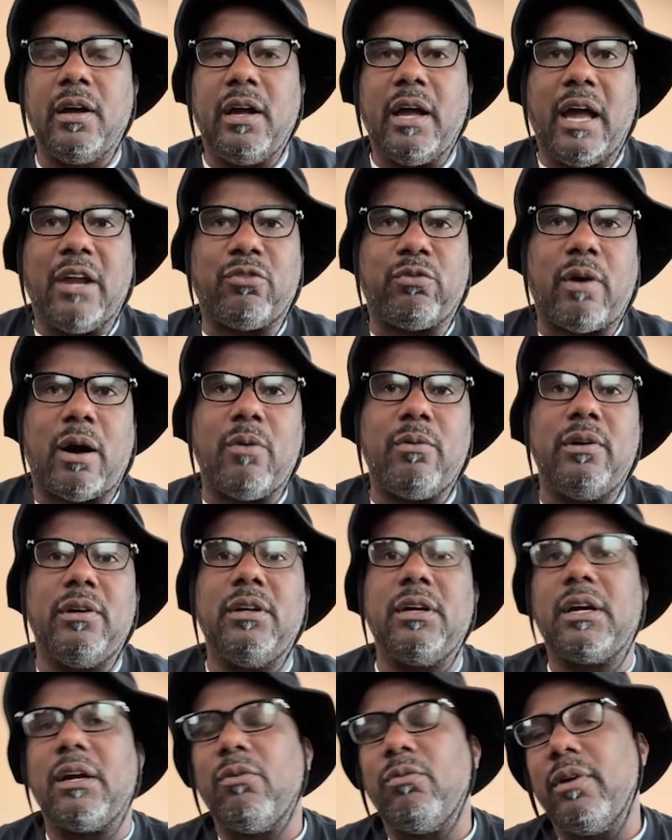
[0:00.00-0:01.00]
That's why we
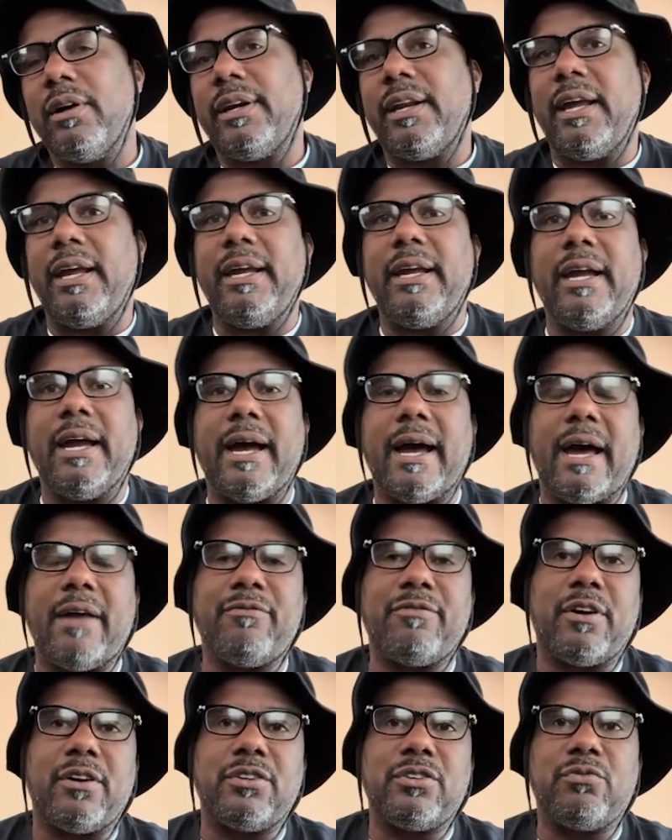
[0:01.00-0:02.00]
look at what they got
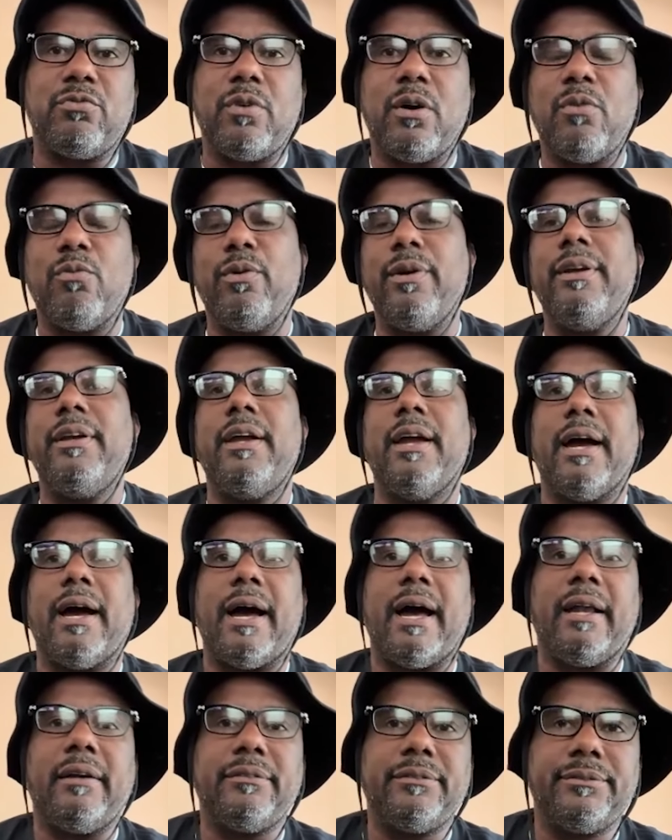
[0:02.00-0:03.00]
versus what we
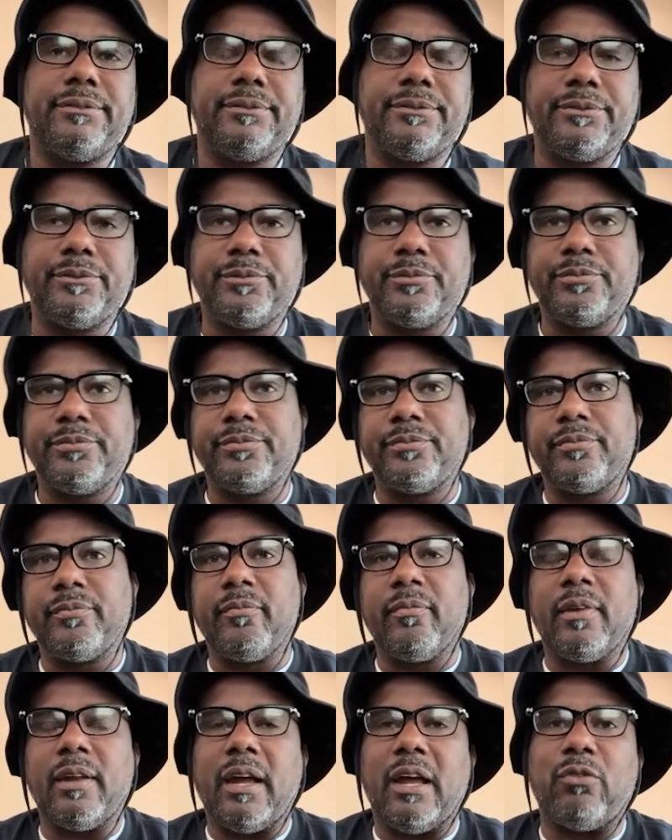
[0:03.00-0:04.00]
got.
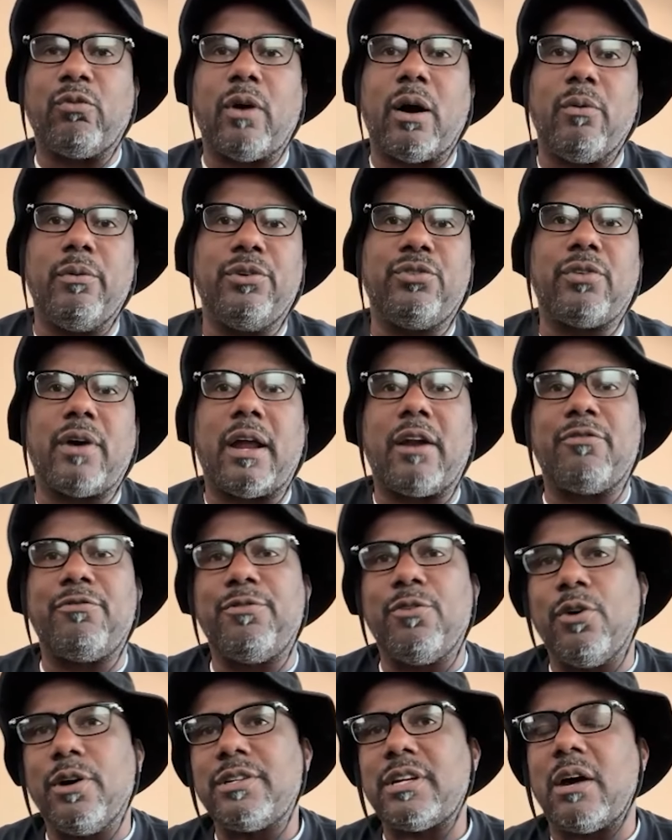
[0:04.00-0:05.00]
That's why we try to
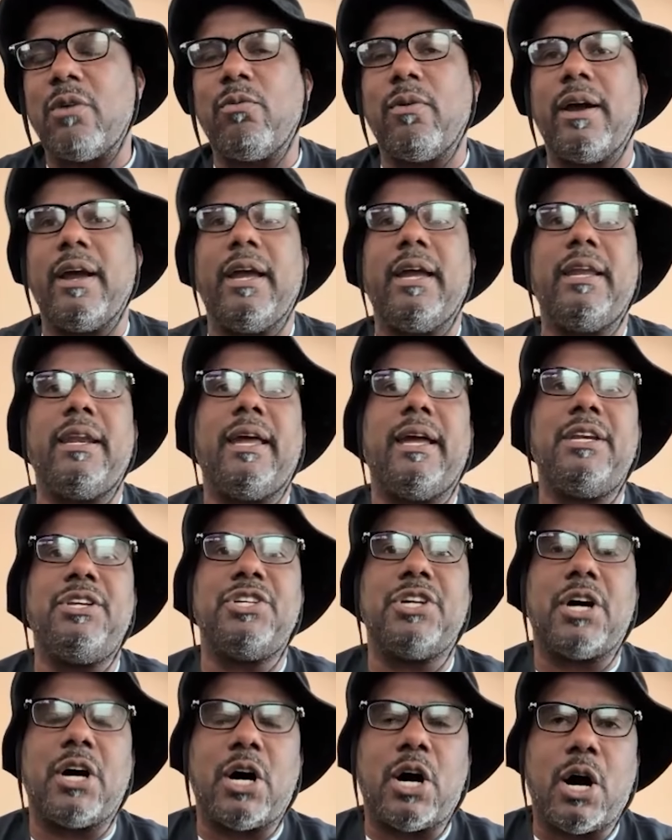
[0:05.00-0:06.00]
force our way in their
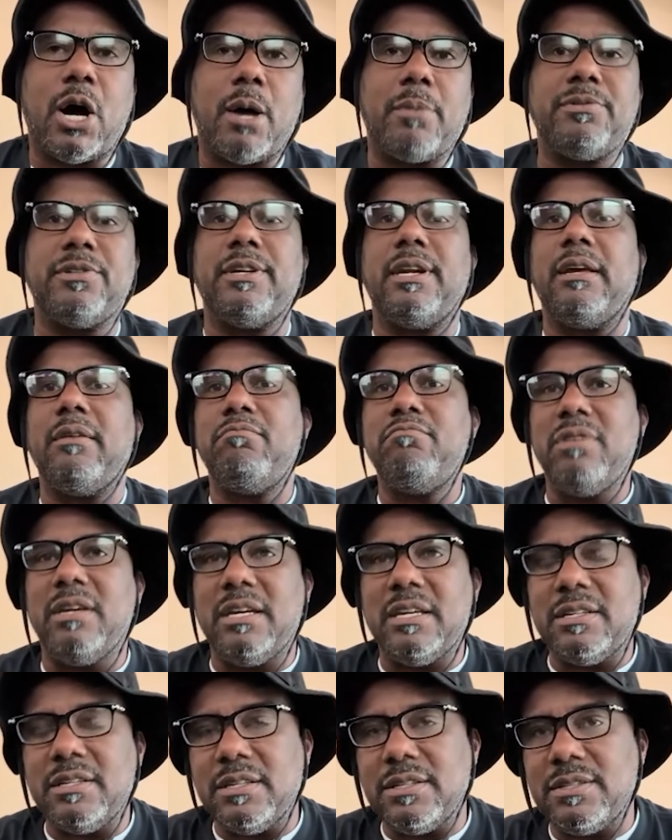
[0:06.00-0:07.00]
jobs and their
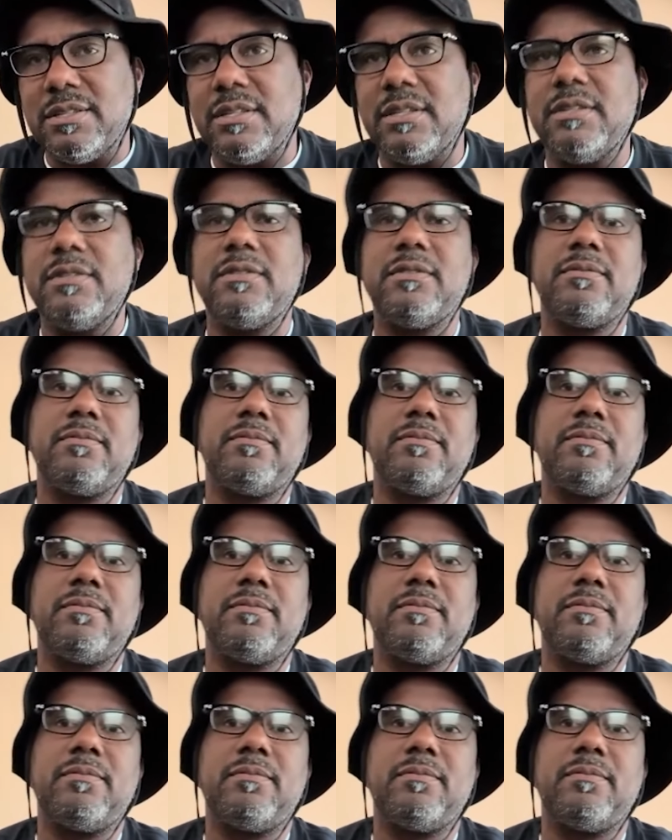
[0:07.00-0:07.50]
businesses.